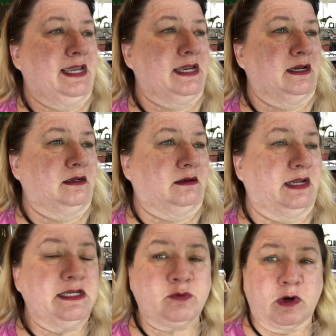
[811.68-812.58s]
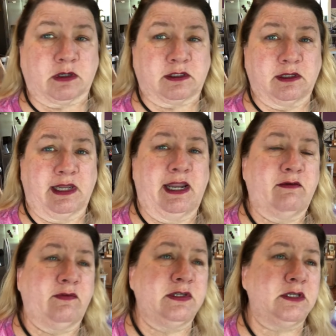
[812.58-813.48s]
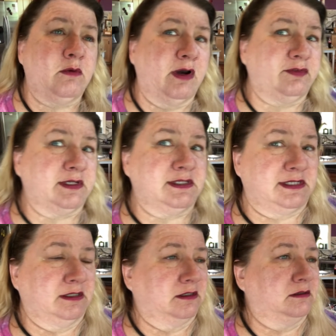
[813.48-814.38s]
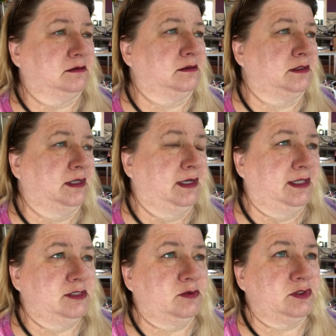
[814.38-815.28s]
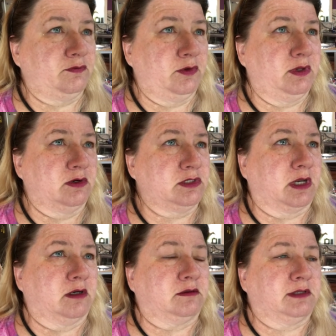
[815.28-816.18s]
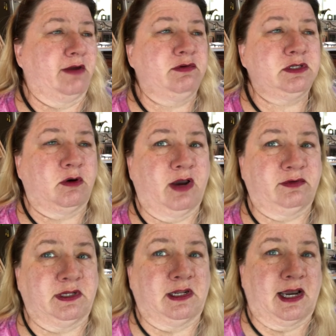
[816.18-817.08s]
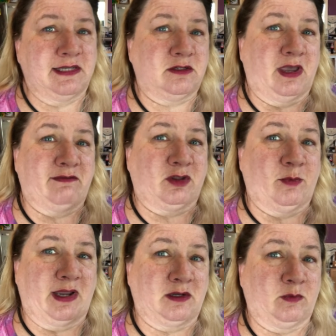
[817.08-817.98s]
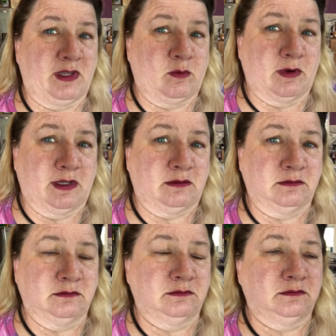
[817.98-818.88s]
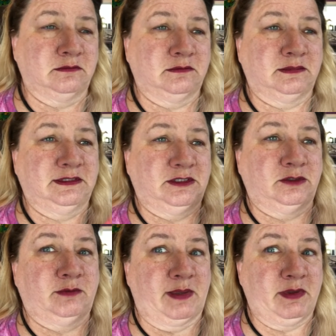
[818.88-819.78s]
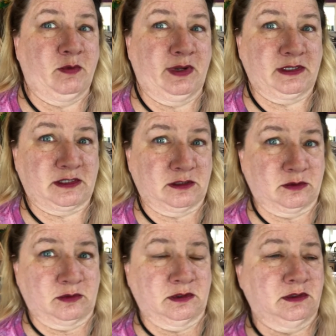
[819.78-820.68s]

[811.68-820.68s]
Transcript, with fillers: And it's worked, and every so often still. This was a few years ago. Every so often, I still have to go back to week one and do maybe a week two.